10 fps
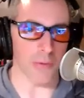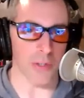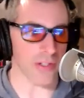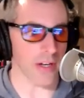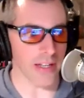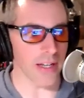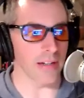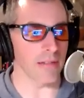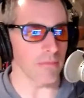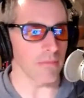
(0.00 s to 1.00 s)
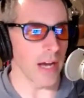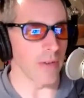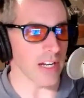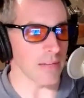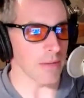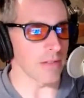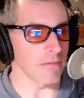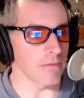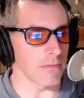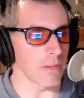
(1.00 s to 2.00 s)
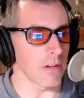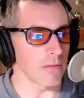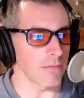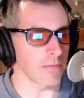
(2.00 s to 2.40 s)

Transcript: which again, I recommend, you know,